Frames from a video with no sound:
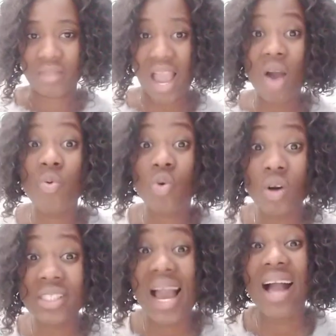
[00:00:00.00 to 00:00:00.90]
I would
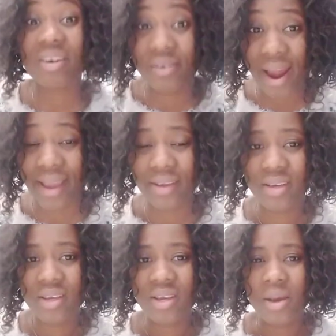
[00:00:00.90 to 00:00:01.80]
go there and cry.
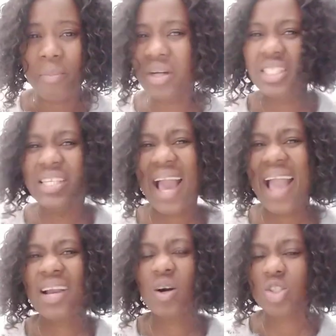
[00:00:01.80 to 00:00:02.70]
But the day
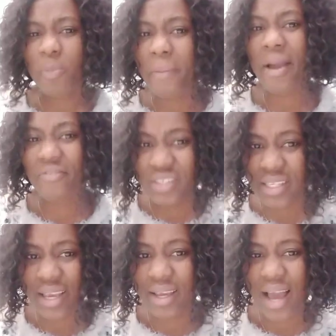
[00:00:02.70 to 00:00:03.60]
I got up on my feet,
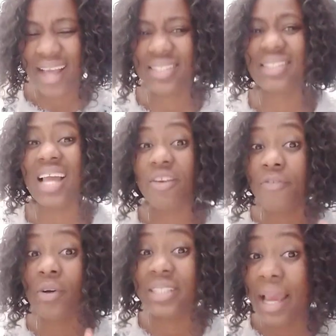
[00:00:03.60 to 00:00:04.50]
I stand
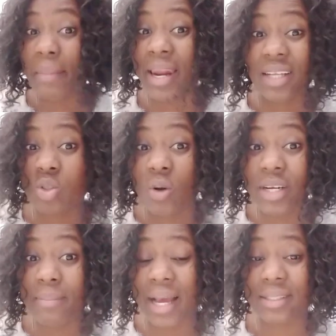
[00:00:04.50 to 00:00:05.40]
for them and I told
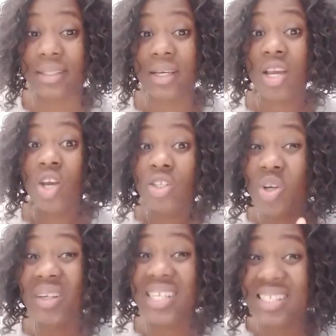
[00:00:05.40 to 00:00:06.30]
them that
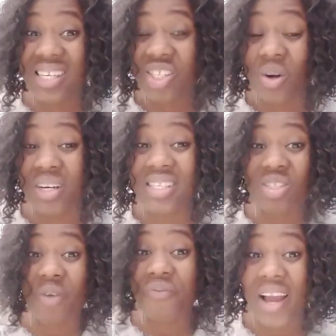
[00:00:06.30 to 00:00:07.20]
your decision is
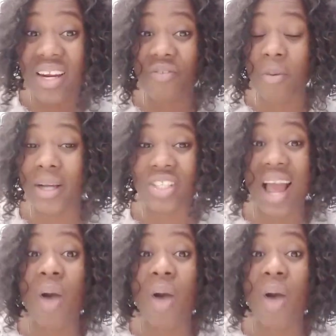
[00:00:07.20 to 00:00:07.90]
not final for my child.